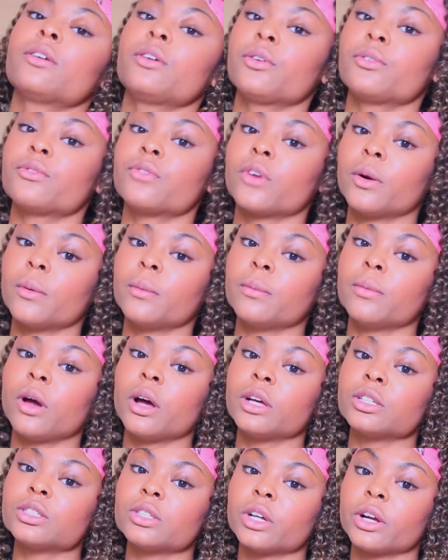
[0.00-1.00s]
from
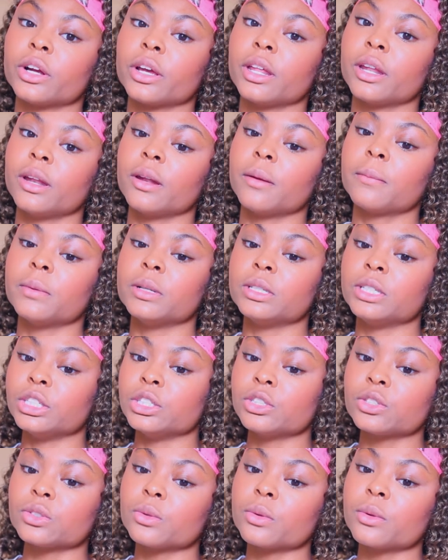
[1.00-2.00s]
a certain
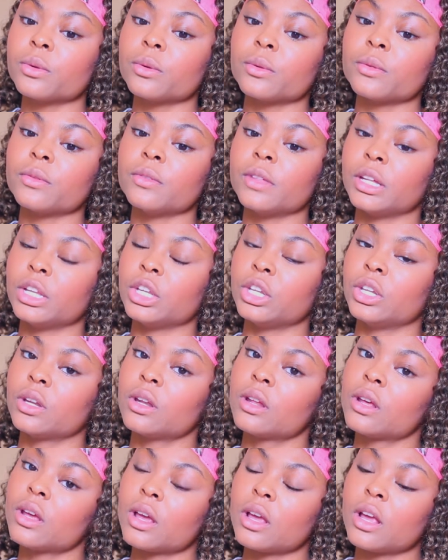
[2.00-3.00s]
potential, then
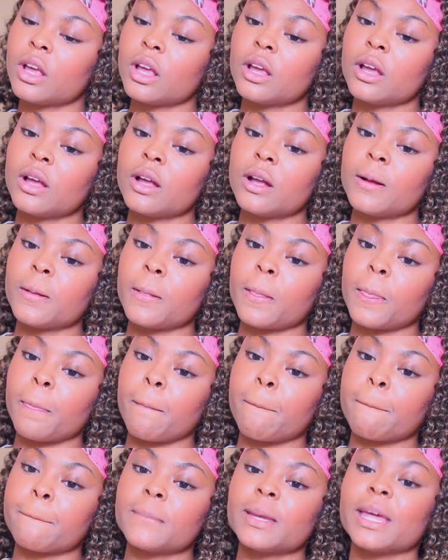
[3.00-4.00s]

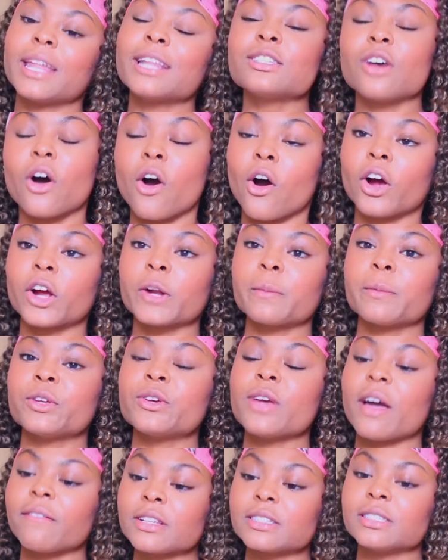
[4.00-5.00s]
it's hard, but you
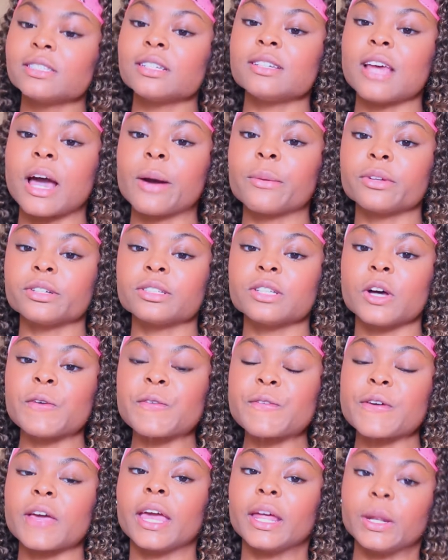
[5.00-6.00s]
have to sit down with yourself
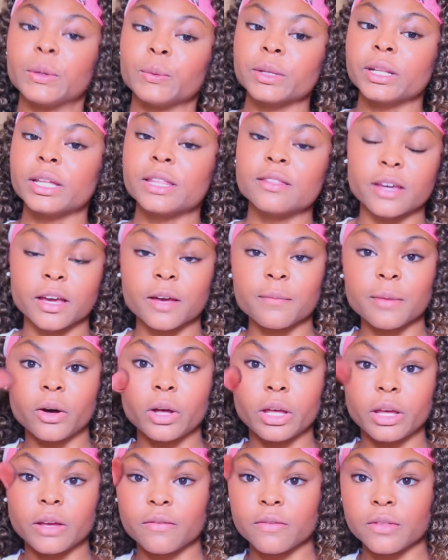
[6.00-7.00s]
and really think
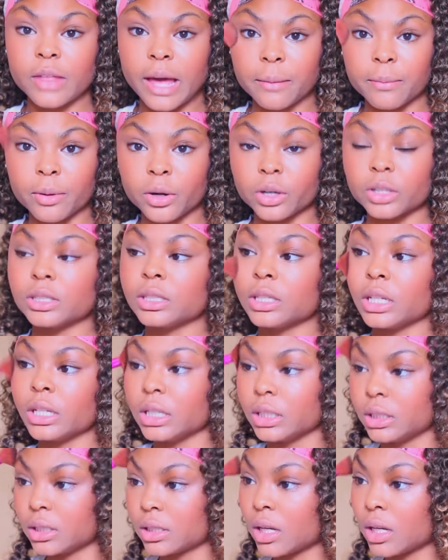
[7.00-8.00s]
about if that person is